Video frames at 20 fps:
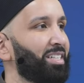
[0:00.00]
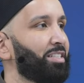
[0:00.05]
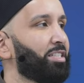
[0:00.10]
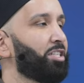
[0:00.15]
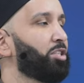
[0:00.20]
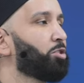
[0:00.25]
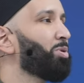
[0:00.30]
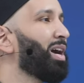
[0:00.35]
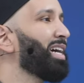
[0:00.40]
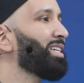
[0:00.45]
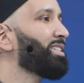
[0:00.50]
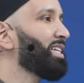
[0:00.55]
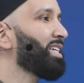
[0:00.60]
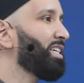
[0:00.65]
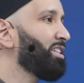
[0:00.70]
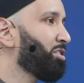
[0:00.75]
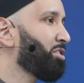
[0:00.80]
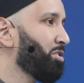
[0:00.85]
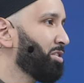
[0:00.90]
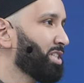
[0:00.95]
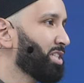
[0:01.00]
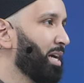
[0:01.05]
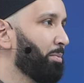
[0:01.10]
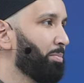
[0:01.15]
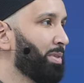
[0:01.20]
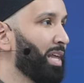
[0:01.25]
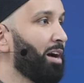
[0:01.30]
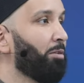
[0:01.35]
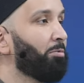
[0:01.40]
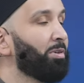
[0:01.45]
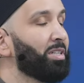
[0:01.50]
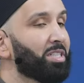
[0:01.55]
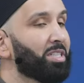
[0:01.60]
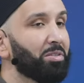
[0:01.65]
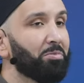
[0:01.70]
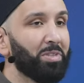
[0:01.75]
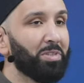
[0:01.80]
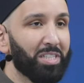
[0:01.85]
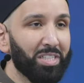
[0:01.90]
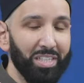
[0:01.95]
to try to intercept that,
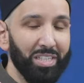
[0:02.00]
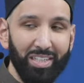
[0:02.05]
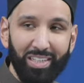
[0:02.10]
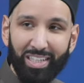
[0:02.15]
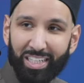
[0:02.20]
which